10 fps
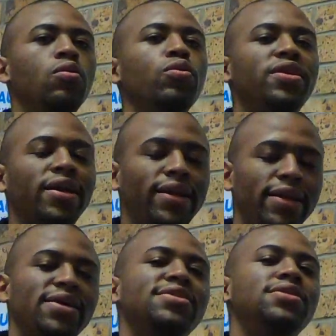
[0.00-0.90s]
with at
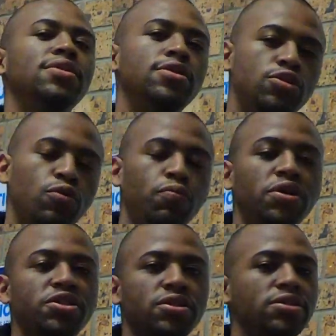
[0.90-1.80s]
least 2
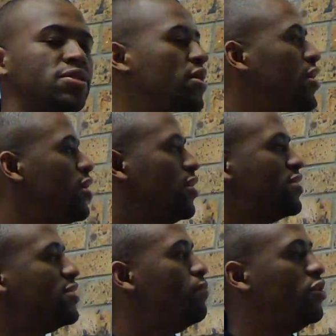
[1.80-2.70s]
pigeons.
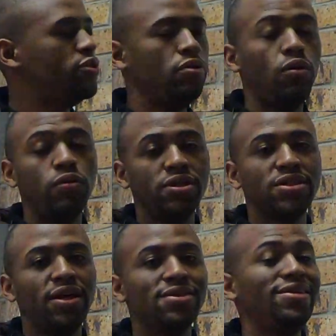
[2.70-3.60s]
This is the pigeonhole in this
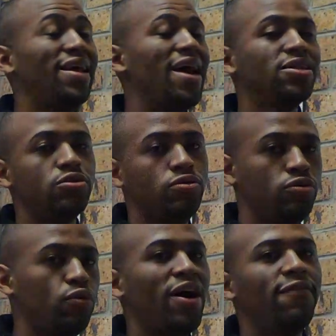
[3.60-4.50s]
case. It has
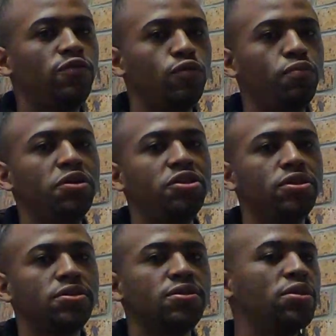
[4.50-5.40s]
to have 2
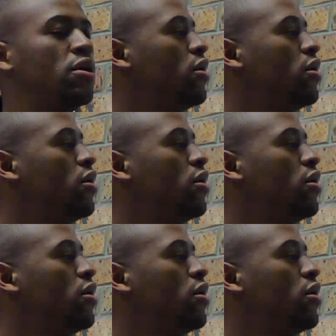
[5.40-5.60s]
pigeons,